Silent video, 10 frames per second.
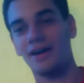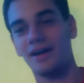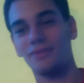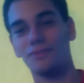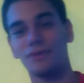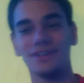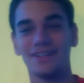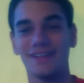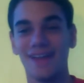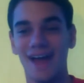want
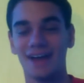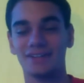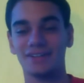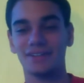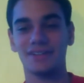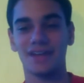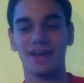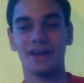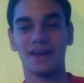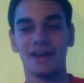to actually
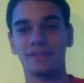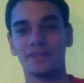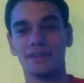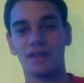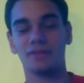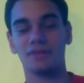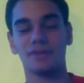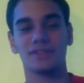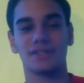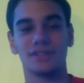say I think the
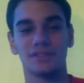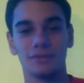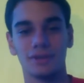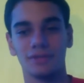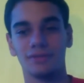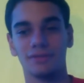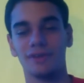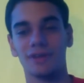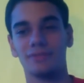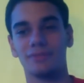Netherlands can do it with
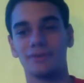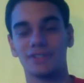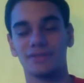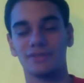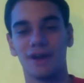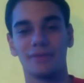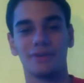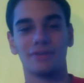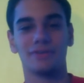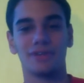Van Persie and
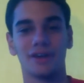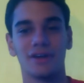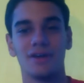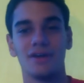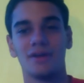Robin over there,